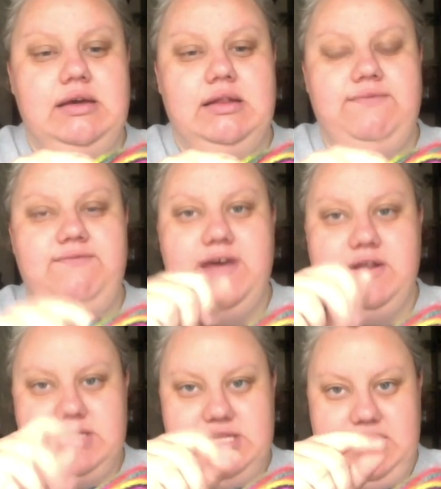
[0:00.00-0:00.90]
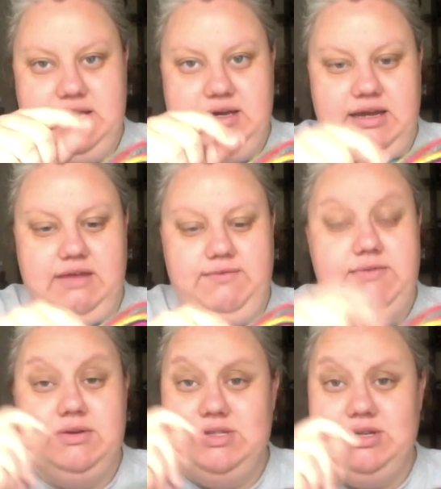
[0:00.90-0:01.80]
felting, kind of.
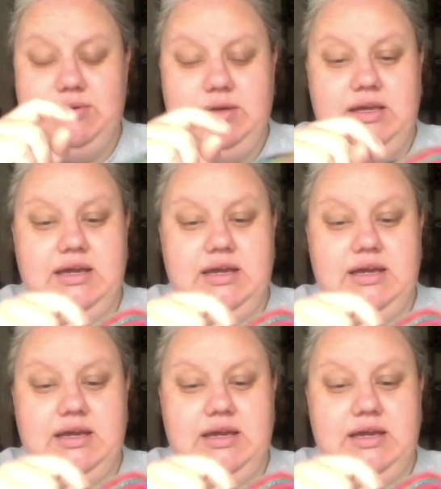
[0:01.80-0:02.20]
Even though it's acrylic,